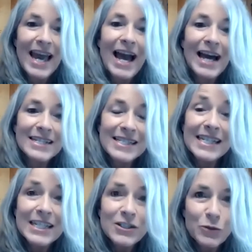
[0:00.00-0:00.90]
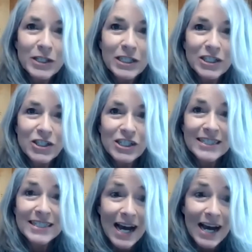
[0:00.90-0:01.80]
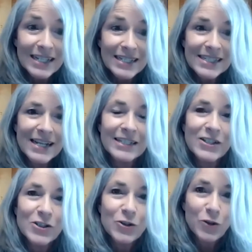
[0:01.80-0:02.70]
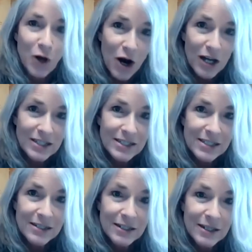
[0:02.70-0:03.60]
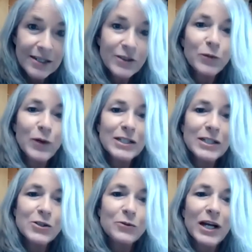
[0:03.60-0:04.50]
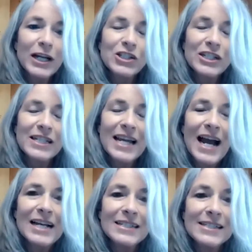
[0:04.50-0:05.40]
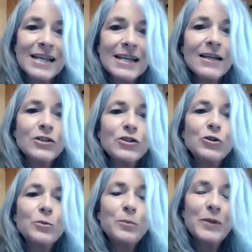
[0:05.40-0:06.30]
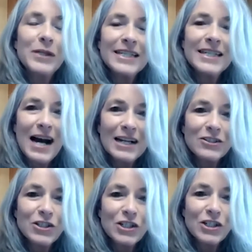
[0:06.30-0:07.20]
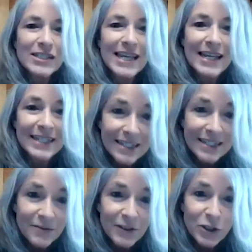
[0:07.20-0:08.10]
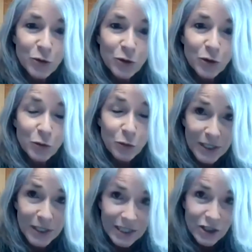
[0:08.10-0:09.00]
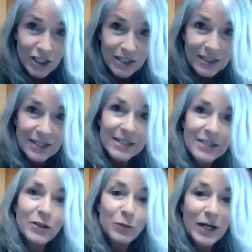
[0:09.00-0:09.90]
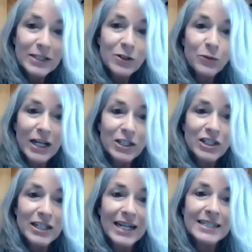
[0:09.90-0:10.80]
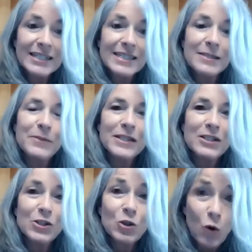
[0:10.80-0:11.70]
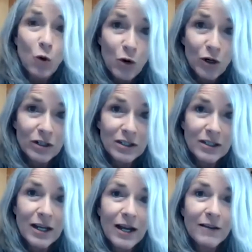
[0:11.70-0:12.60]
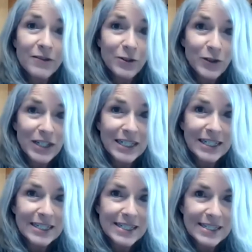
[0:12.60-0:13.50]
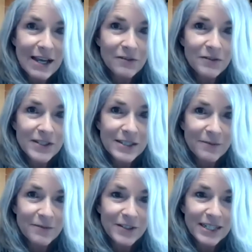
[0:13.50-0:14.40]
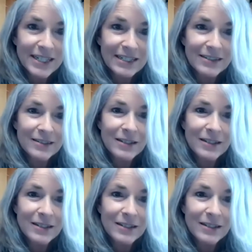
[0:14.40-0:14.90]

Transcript: As each religion dies on its cross, the resurrection has to be not just that individual religion. The resurrection has to be the score of the unique self-symphony.